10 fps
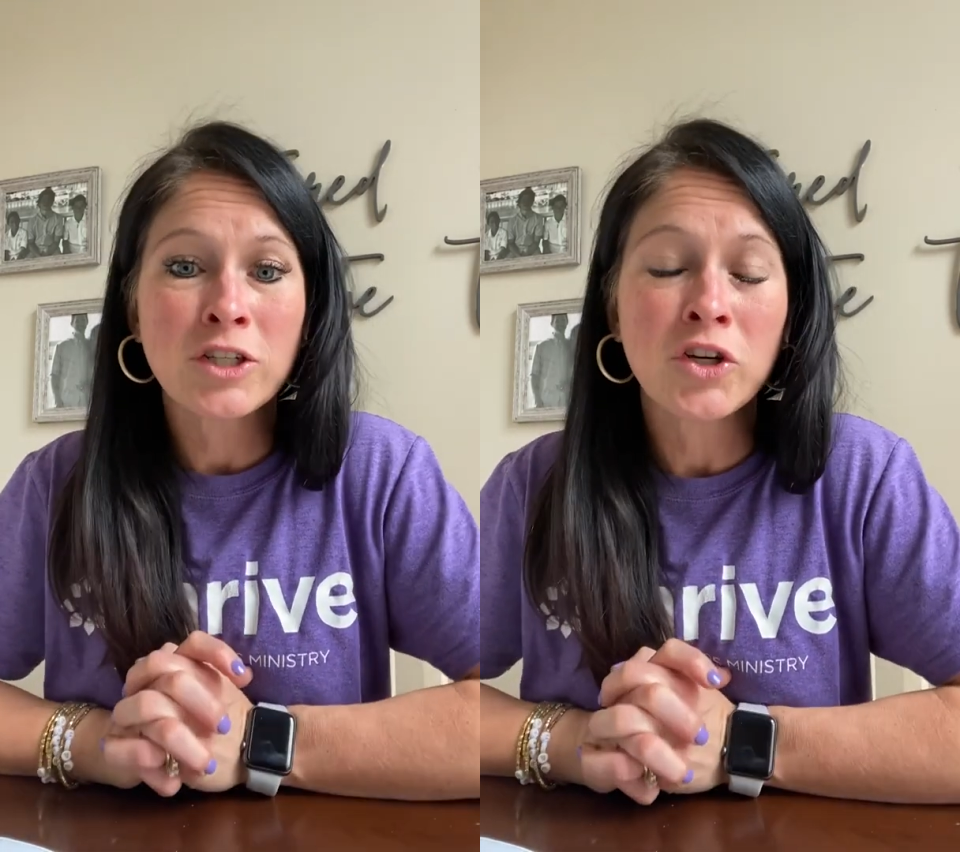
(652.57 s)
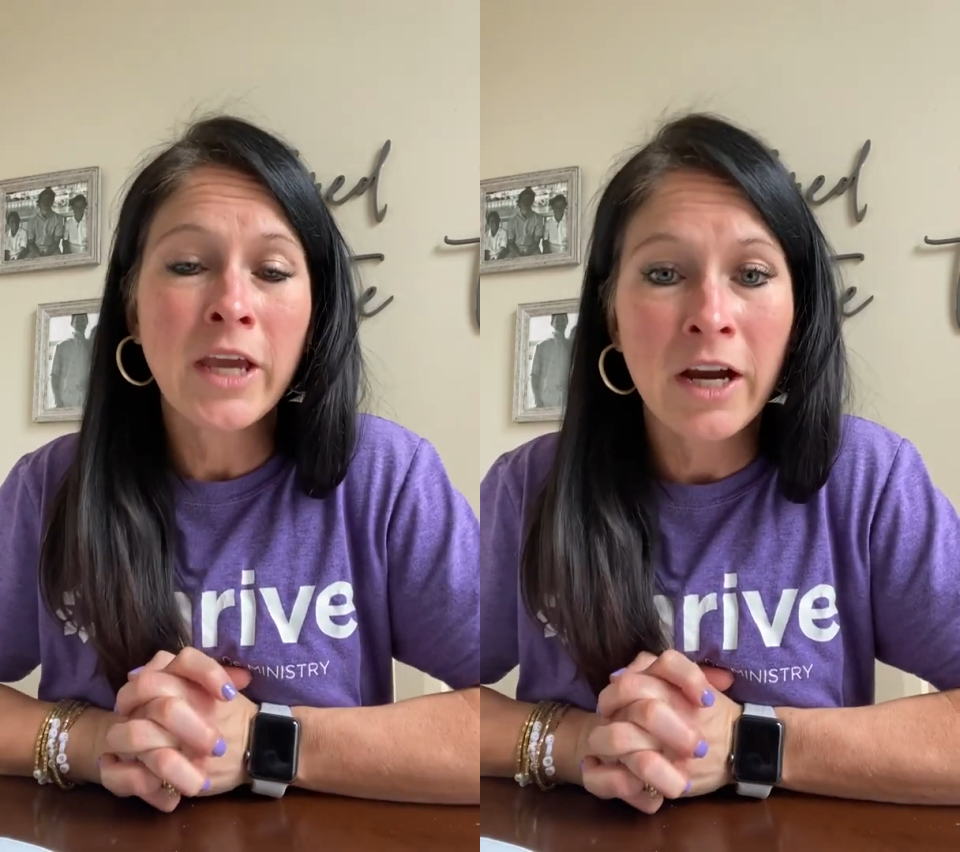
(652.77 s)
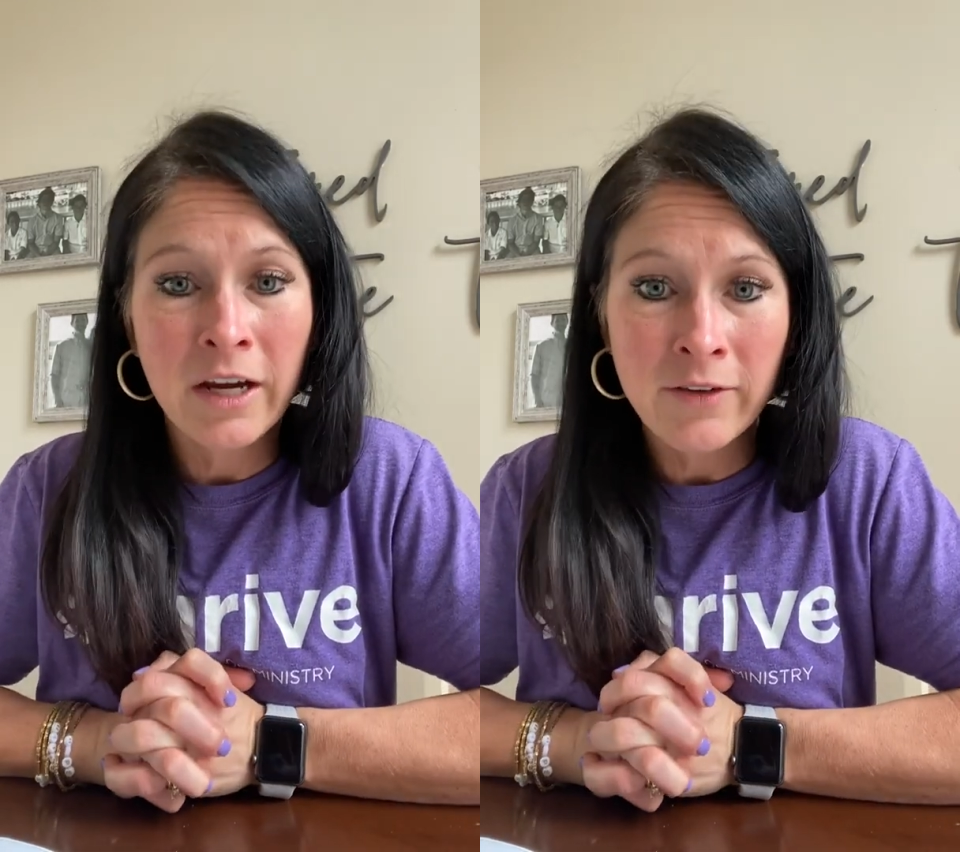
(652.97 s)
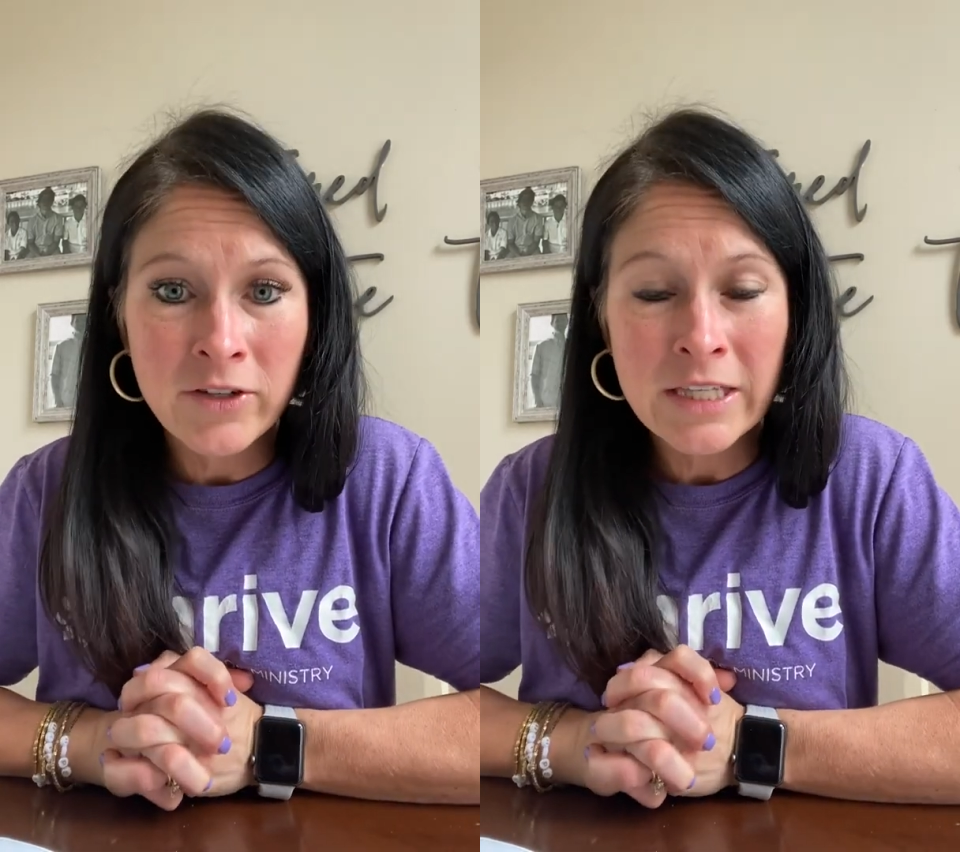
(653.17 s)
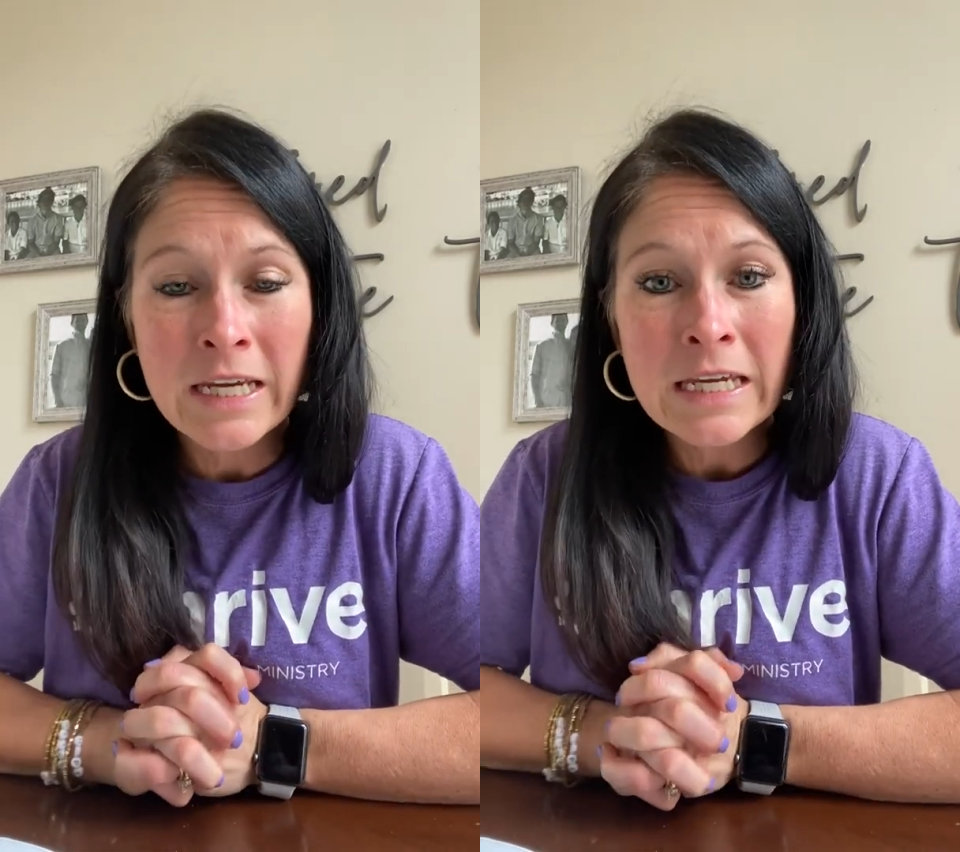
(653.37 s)
your
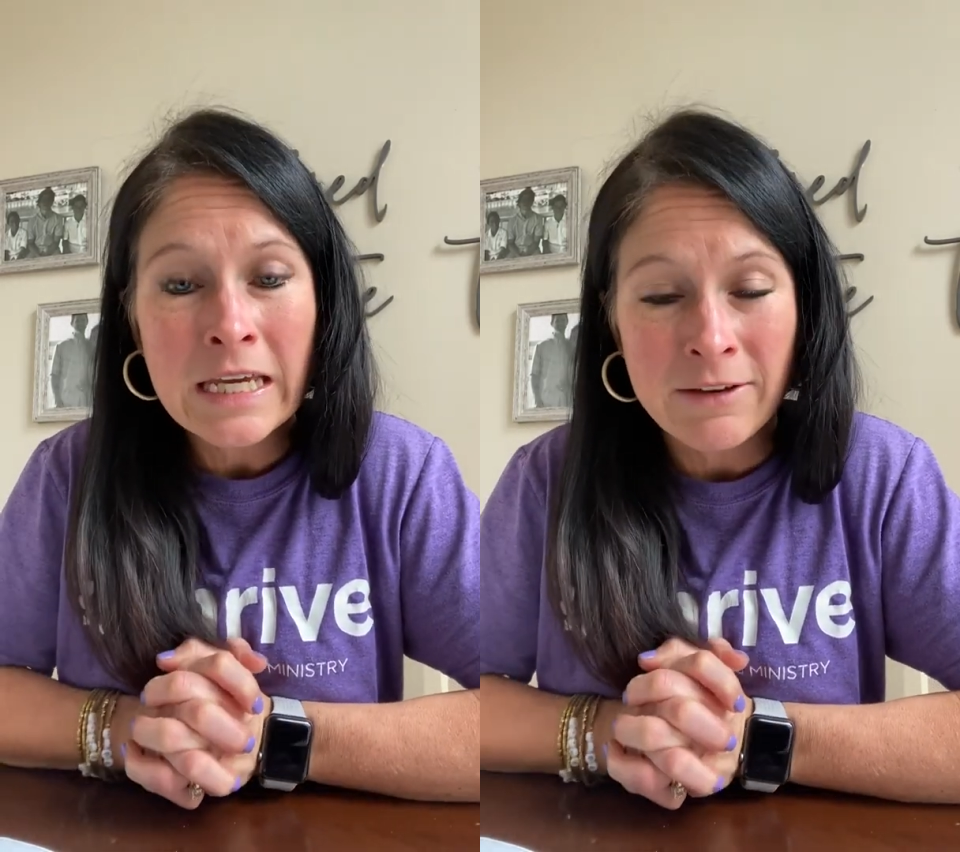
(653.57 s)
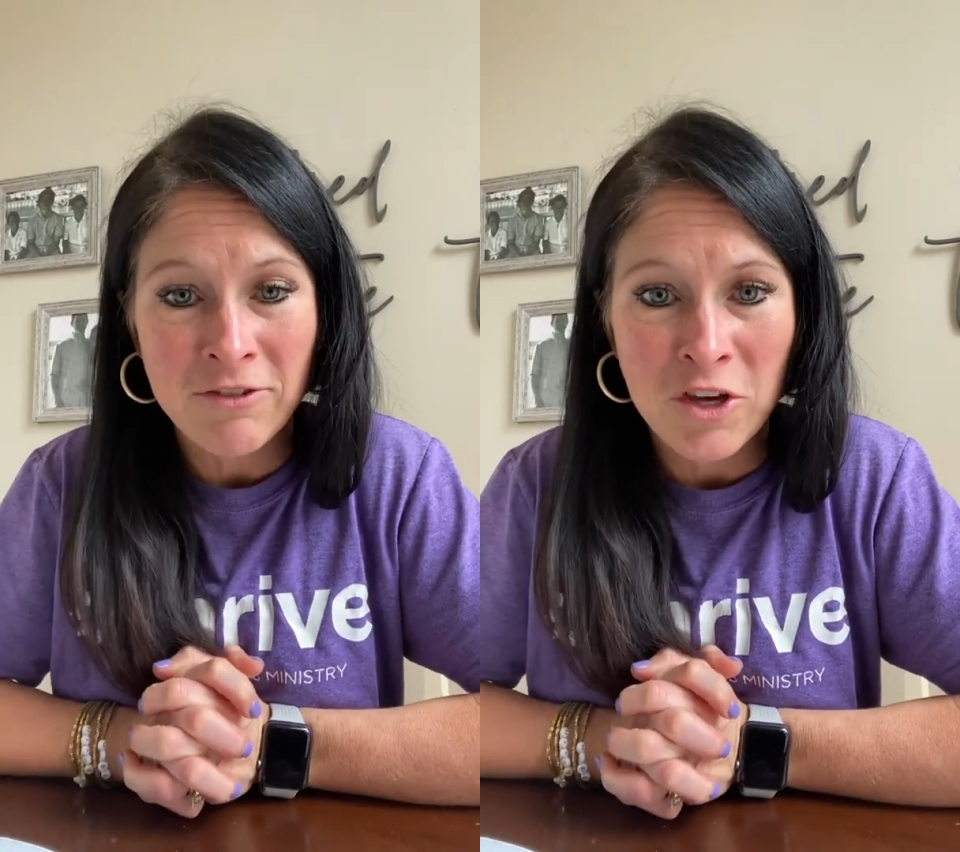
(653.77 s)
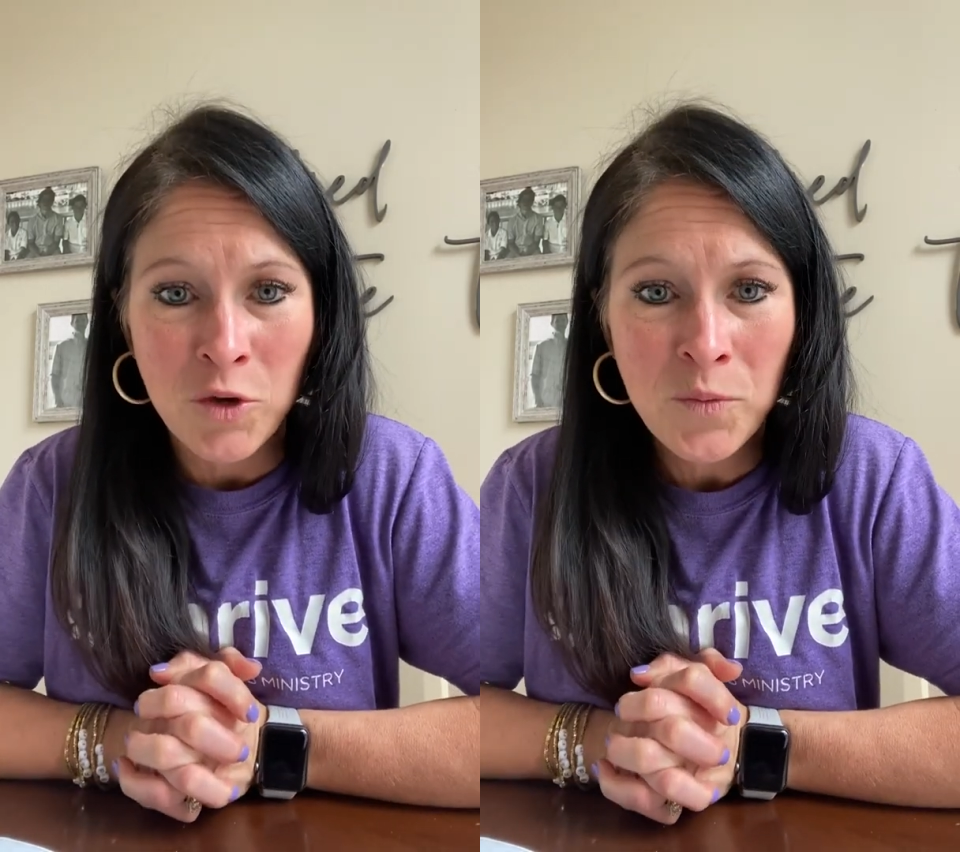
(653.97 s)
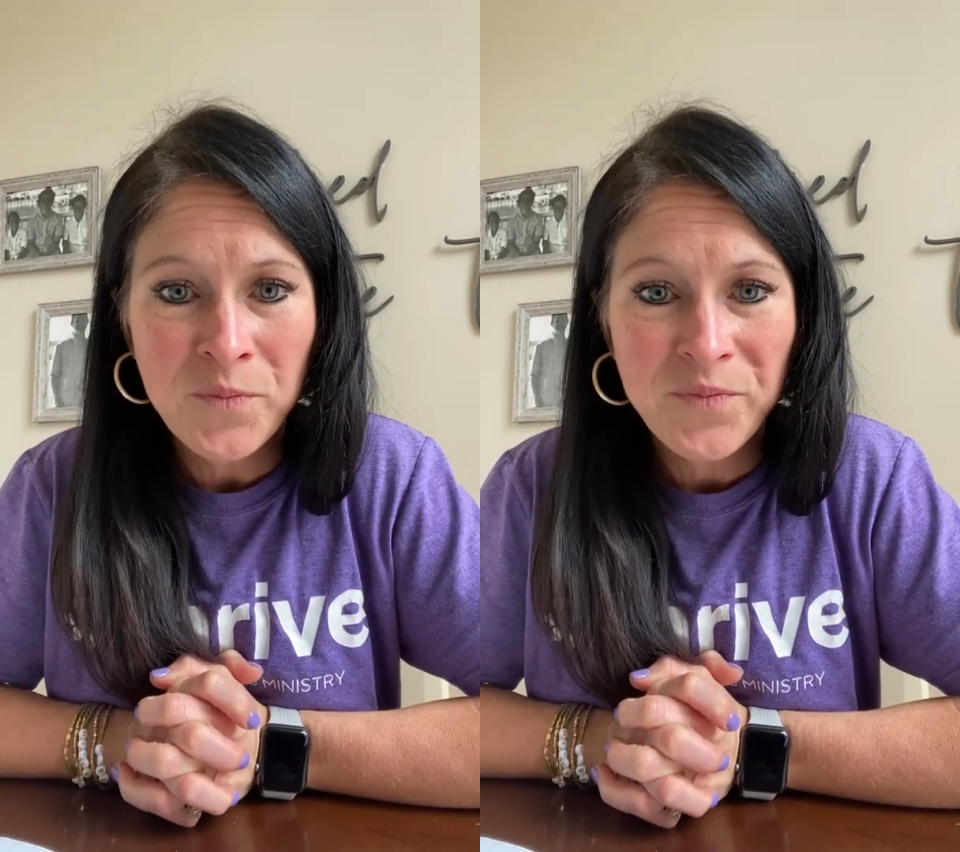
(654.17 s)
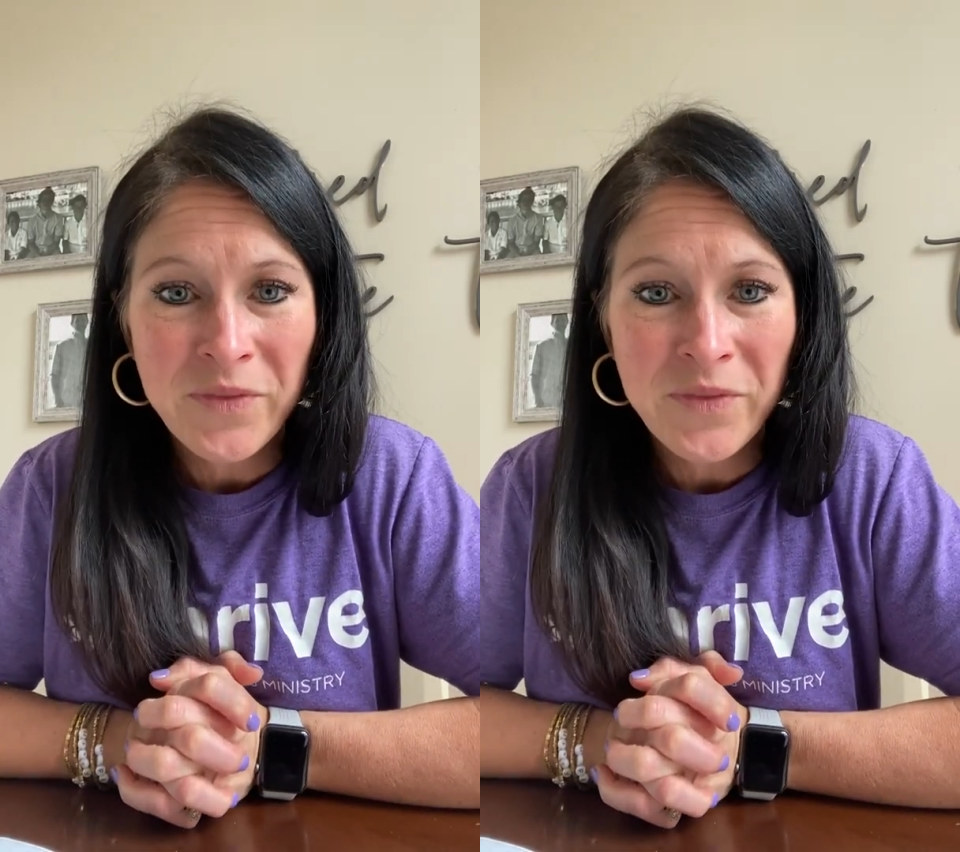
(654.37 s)
caregivers can give you.